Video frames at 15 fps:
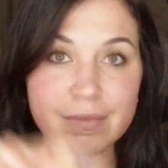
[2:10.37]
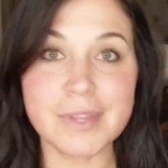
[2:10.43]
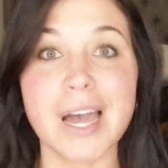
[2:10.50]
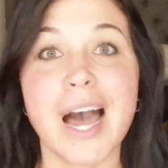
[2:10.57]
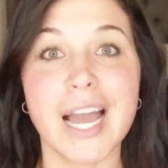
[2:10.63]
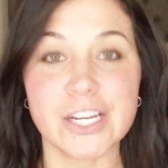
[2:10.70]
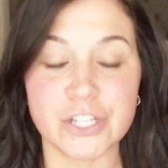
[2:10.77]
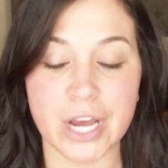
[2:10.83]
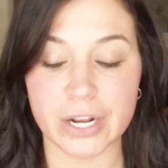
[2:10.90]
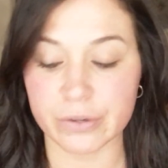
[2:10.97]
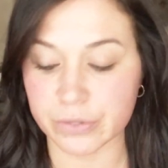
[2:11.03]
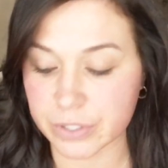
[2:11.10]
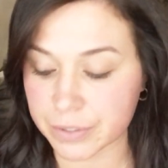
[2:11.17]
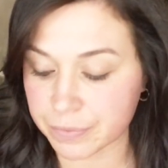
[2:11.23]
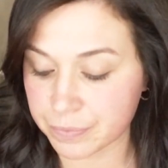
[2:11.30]

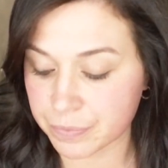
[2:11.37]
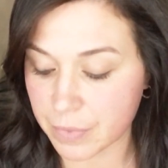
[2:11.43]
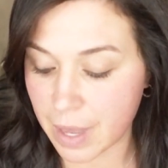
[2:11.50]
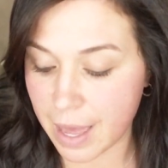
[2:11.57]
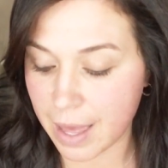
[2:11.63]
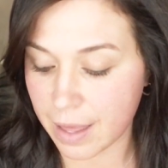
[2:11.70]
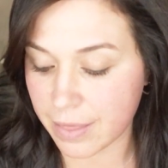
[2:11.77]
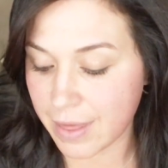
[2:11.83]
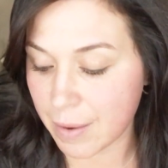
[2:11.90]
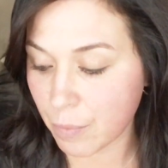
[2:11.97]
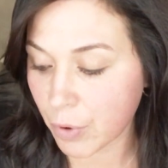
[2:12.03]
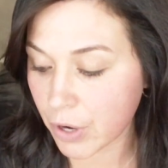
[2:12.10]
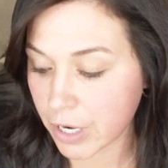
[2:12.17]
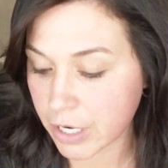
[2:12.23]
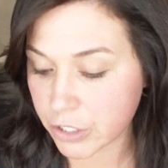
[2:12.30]
eyeshadows. Then we're
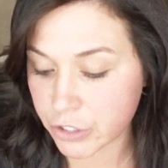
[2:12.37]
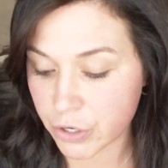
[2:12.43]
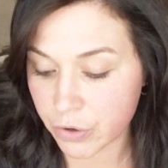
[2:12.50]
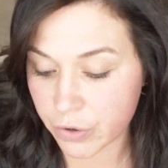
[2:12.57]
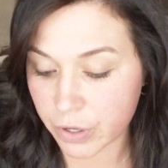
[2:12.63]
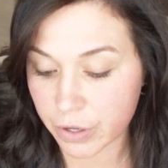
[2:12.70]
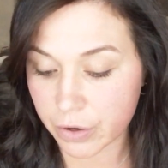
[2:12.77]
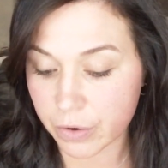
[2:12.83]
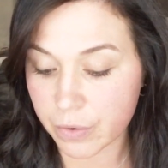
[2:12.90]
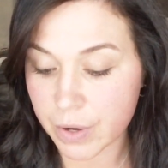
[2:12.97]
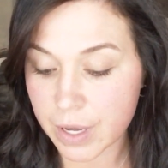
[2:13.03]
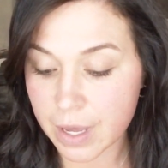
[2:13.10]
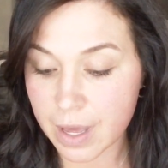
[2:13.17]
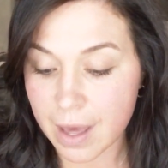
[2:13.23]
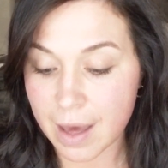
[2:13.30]
going to show you
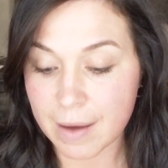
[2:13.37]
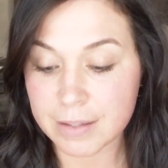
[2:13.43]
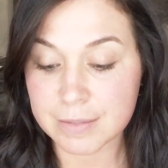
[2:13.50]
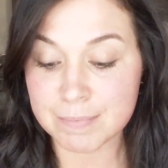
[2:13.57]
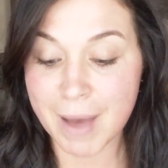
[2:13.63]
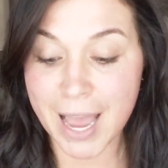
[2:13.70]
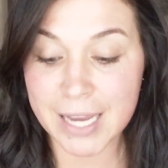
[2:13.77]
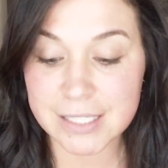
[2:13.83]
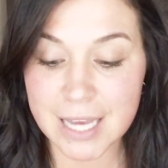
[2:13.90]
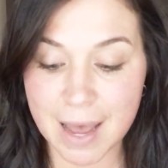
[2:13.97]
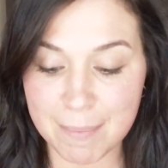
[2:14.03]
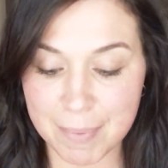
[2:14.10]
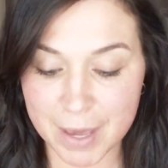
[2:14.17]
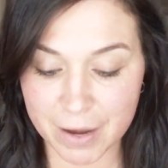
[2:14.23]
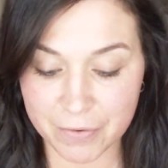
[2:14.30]
my top
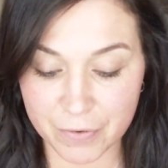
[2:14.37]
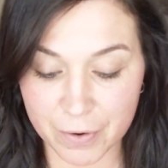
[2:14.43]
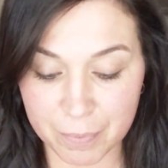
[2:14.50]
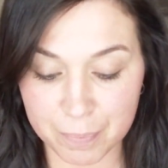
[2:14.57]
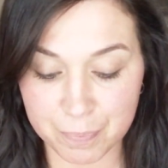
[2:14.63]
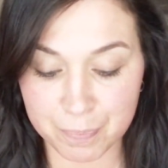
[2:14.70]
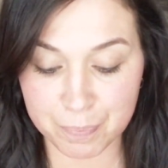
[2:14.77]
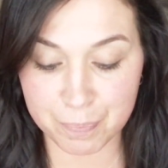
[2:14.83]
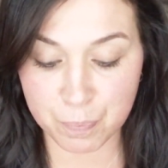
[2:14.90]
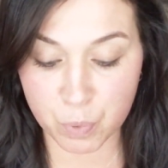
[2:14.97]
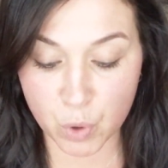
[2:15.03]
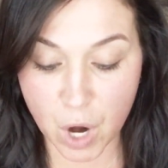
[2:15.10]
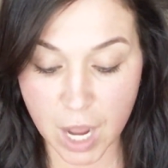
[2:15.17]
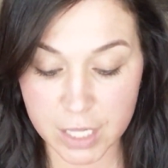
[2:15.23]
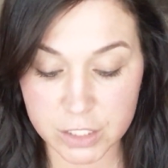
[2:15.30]
pick for
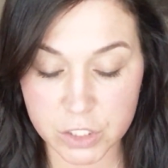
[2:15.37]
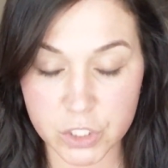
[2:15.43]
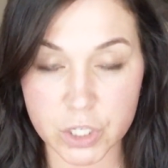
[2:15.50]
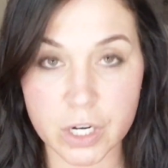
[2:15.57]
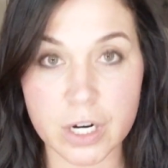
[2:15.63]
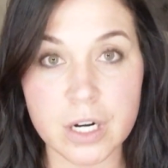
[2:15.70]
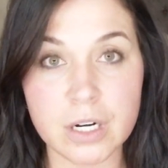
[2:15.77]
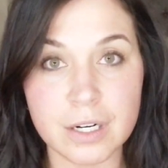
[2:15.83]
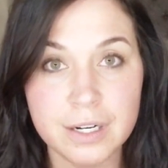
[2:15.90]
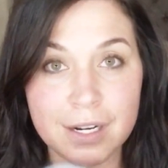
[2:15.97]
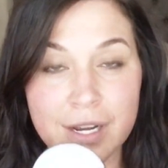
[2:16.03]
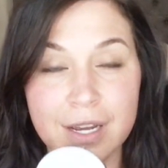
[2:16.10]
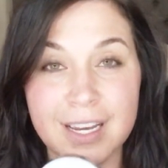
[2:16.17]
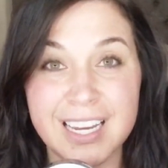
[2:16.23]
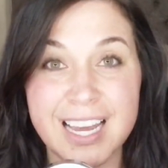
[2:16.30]
bronzer
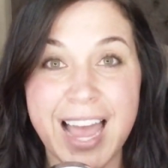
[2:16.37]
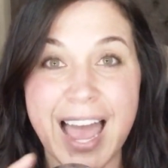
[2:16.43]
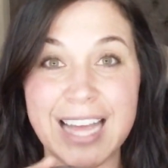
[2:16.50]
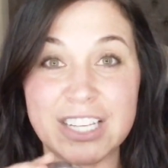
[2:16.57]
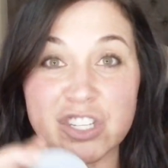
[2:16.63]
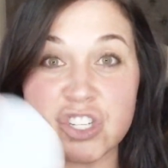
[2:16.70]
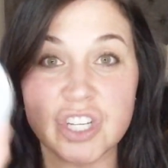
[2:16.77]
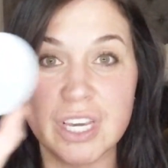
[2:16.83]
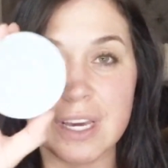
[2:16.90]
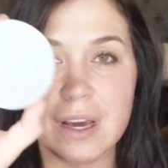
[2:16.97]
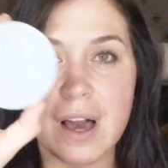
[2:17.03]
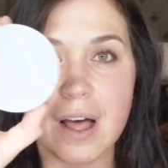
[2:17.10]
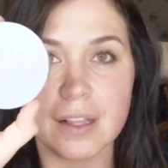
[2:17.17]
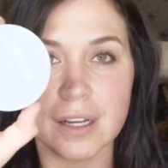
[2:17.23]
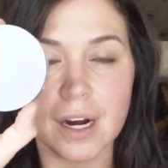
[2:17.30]
and cheek
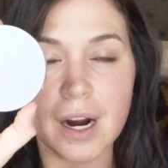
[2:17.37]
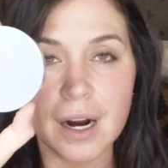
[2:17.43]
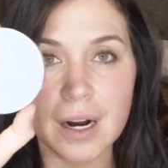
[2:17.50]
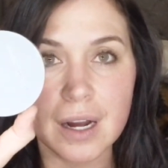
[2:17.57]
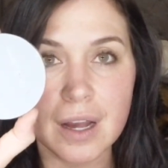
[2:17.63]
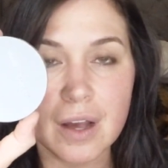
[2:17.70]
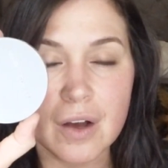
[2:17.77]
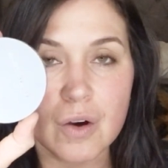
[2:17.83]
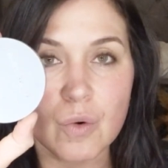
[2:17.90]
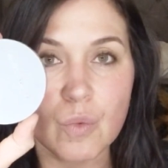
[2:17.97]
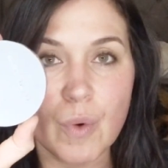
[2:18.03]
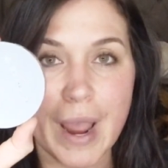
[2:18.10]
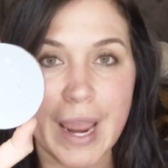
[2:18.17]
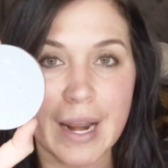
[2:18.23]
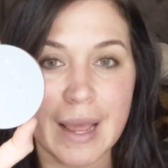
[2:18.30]
color
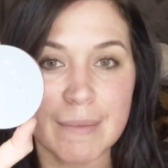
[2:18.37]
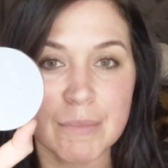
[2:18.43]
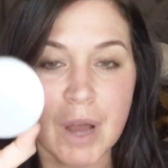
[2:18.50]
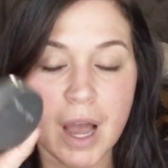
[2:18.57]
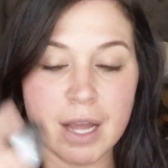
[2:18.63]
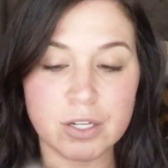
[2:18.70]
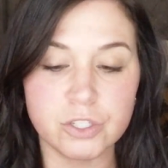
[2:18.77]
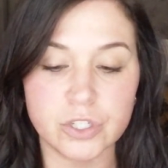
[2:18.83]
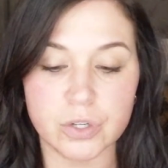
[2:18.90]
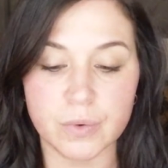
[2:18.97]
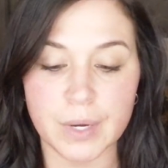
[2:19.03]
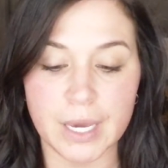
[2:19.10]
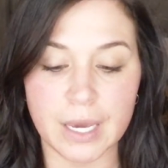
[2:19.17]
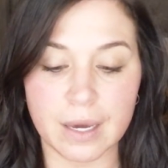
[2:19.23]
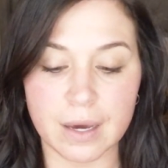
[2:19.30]
when I'm not
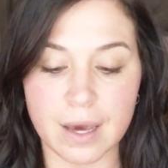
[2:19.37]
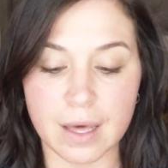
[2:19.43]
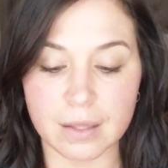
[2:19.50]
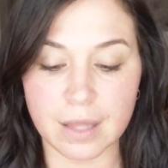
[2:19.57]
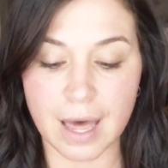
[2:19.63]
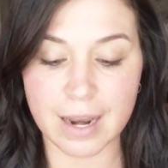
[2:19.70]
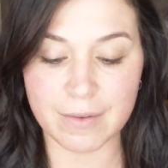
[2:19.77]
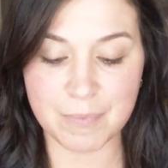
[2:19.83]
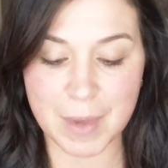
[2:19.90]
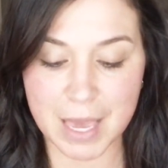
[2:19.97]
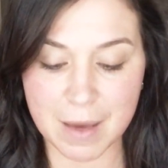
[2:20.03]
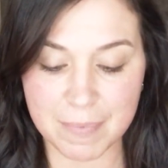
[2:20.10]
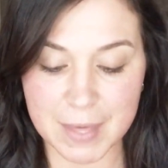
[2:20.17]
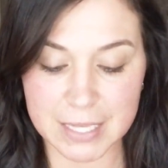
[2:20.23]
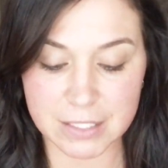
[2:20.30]
doing a lot of makeup.
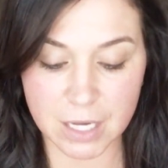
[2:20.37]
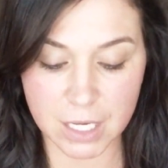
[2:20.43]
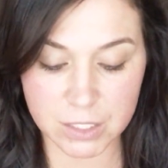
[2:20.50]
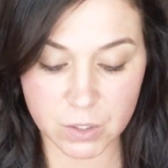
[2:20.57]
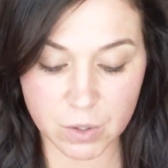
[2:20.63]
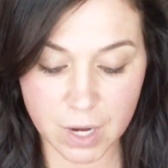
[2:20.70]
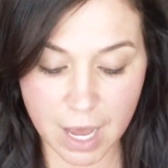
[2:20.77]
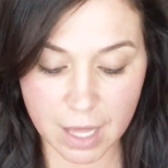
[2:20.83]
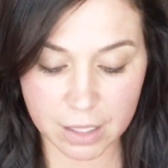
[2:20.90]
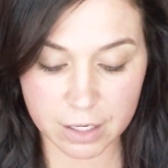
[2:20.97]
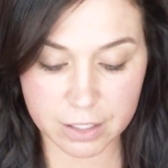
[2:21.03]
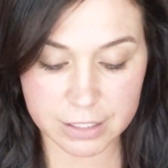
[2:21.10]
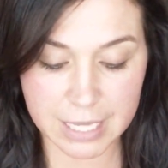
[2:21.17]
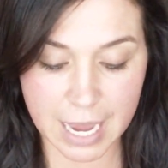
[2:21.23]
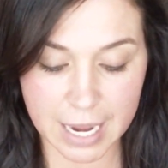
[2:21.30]
That's also Color
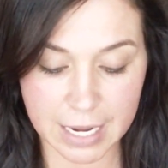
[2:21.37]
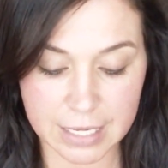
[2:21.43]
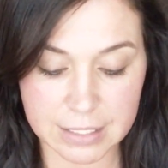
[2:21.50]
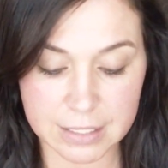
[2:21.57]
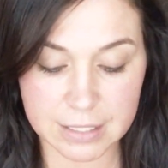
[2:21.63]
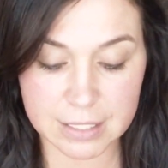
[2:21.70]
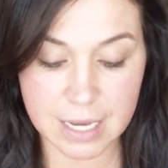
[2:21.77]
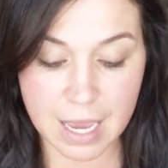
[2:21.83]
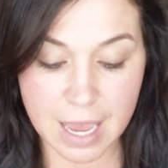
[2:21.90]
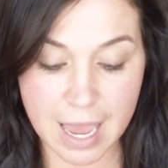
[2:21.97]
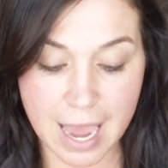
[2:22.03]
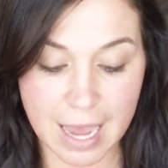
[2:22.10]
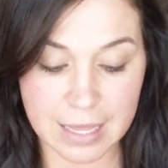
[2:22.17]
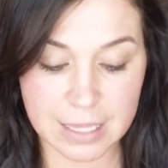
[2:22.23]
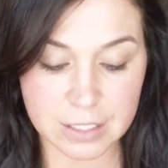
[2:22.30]
Science,
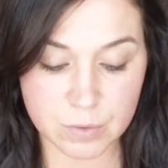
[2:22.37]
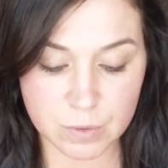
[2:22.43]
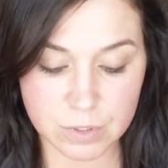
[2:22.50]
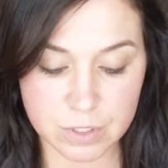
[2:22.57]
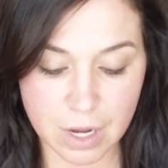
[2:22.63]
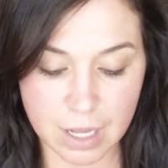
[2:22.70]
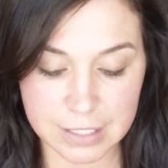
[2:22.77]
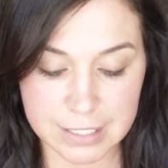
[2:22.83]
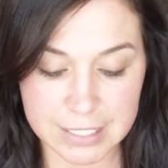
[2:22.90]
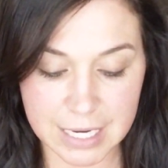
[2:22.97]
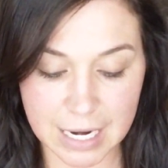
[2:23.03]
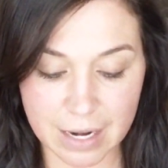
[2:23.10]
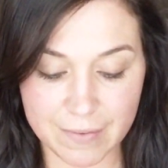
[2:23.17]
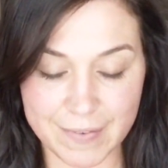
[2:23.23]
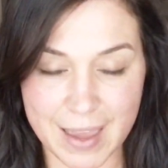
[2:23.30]
and this one's called
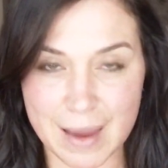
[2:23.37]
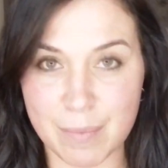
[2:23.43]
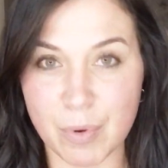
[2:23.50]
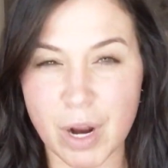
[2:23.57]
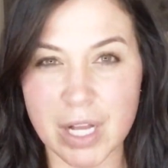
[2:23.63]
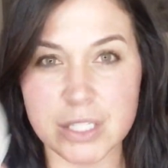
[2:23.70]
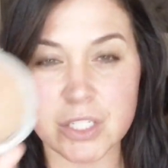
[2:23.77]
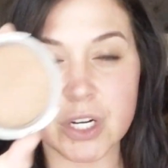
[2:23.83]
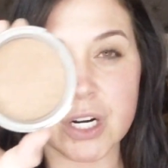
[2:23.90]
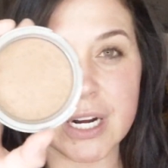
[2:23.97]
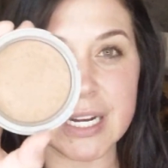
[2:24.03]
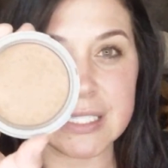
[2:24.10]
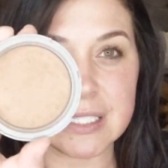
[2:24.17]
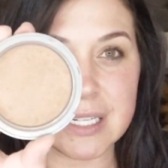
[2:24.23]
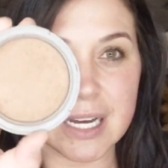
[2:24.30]
Santa Fe bronzer.
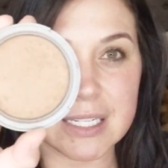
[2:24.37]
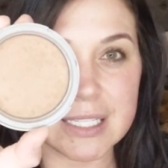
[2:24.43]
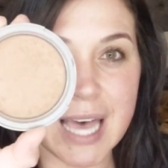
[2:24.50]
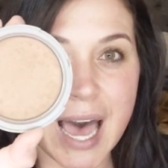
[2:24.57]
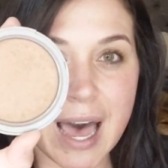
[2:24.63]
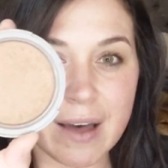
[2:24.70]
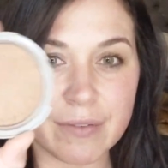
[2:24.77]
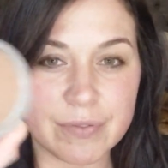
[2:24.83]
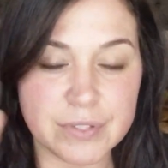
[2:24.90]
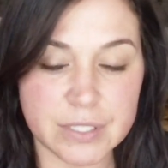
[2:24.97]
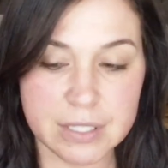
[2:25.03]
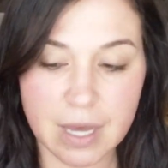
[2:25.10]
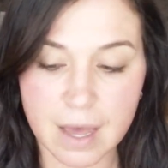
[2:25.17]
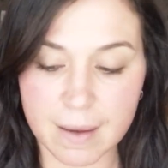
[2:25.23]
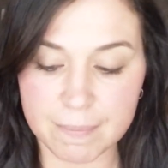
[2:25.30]
It does have
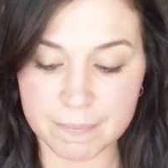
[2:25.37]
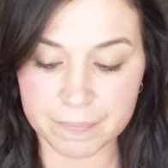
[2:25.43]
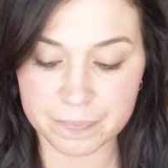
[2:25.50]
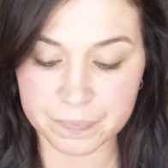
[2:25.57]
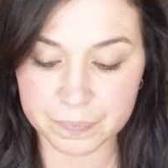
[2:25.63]
some